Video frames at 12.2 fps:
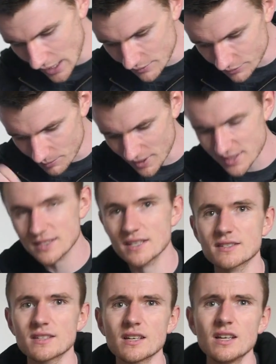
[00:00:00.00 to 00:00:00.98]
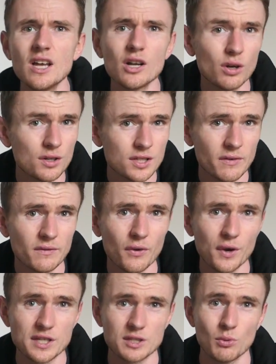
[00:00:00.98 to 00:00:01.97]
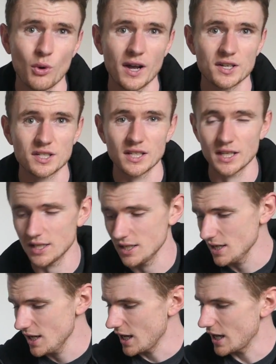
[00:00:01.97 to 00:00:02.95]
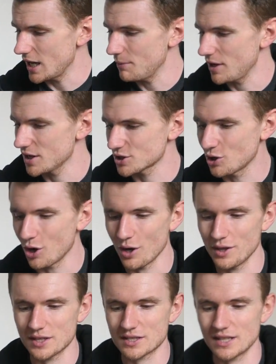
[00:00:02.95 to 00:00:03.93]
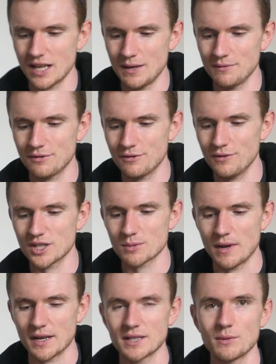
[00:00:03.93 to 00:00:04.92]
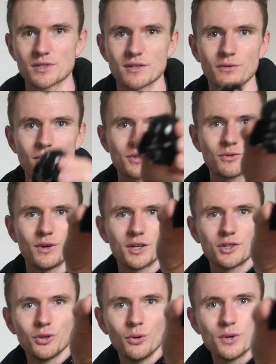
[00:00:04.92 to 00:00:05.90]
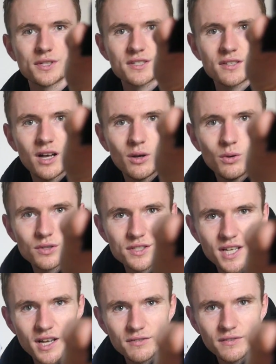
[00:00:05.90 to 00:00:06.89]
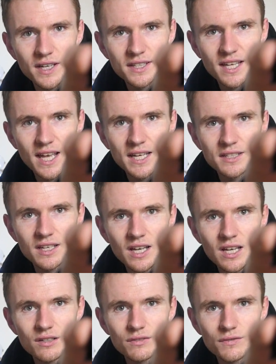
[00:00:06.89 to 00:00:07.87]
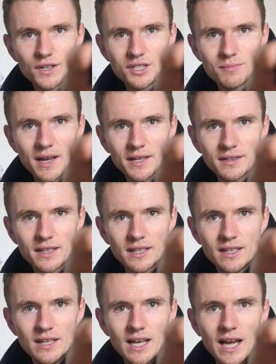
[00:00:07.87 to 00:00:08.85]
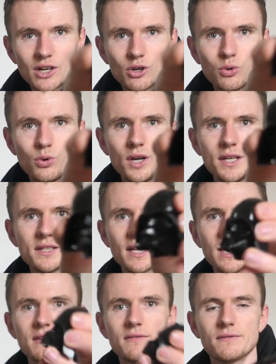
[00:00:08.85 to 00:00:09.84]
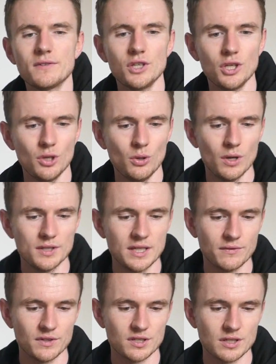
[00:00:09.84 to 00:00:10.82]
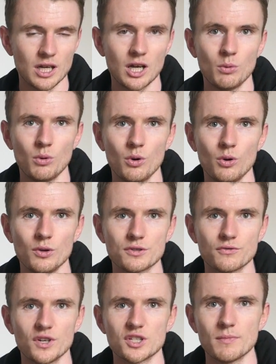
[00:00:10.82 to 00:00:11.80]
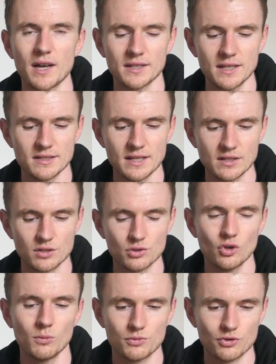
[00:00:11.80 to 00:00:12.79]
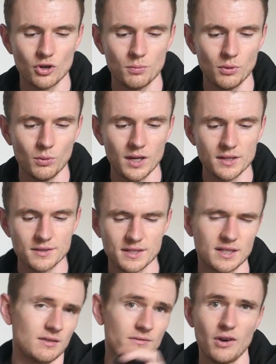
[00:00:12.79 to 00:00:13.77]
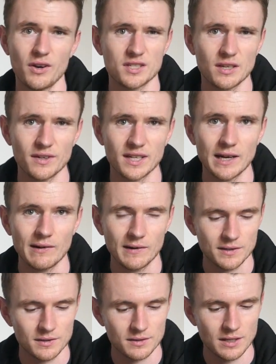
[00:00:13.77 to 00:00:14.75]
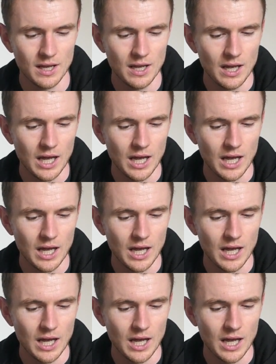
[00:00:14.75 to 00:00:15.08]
And for my sister, got something very small actually. I just got this fridge magnet, which I thought was quite cool. It's Star Wars Darth Vader head fridge magnet. Had quite a few different Star Wars fridge magnets. They had Stormtrooper ones and various other characters.